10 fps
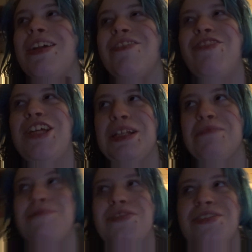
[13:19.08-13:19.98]
feel
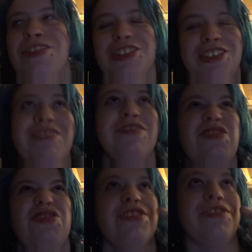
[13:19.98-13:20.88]
more just
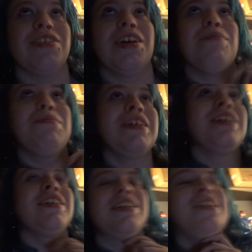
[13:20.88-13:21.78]
full stop.
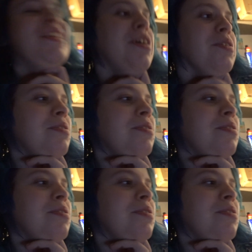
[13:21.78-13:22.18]
No,